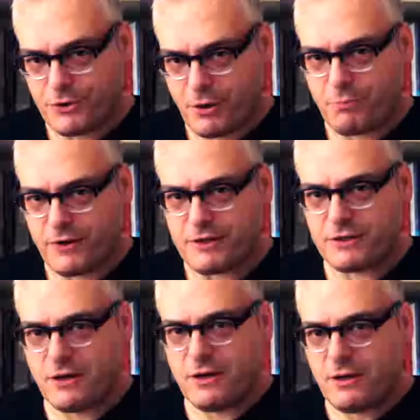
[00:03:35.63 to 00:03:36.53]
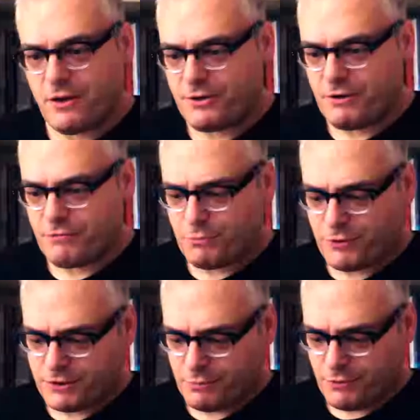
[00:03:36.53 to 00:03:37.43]
that operates on different
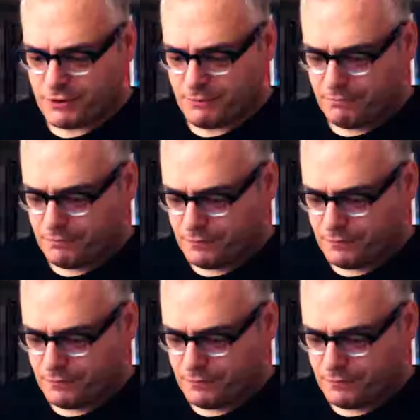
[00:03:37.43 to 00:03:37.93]
principles.